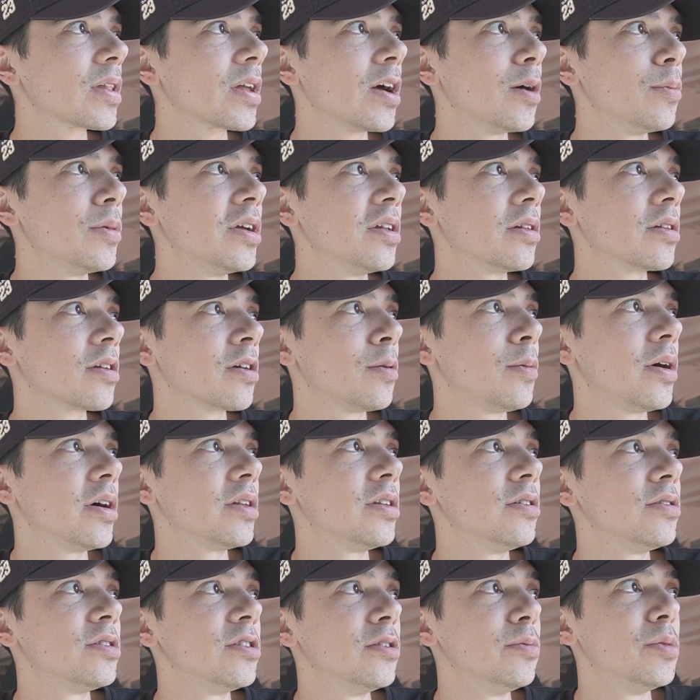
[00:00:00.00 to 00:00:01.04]
mean, come on,
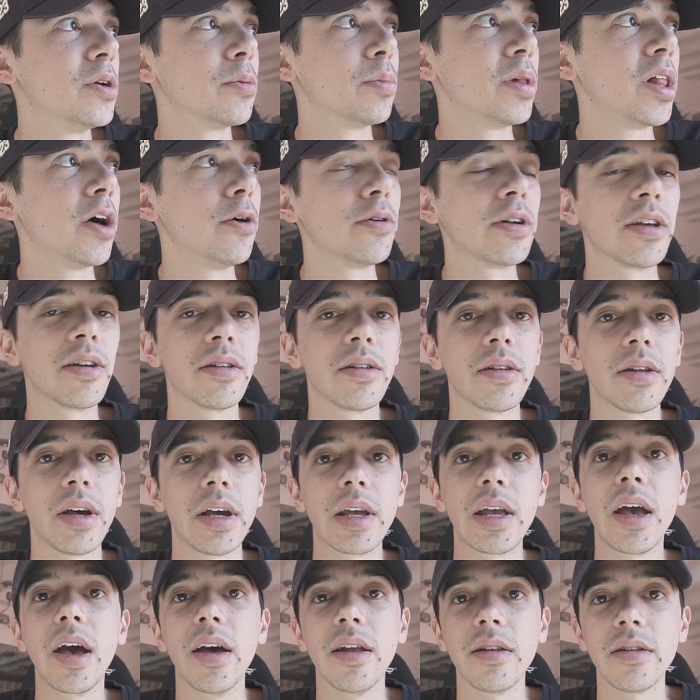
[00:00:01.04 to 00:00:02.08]
YouTube, you're blowing it.
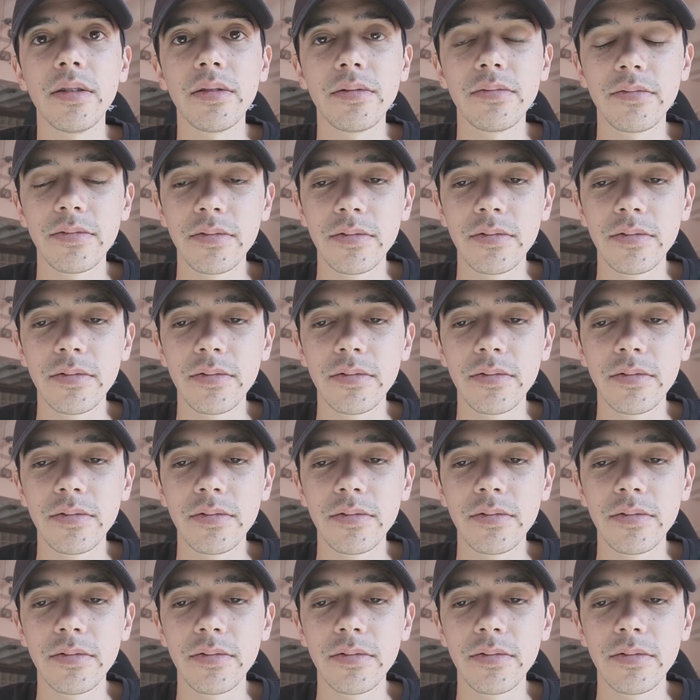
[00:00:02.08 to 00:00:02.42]
Again.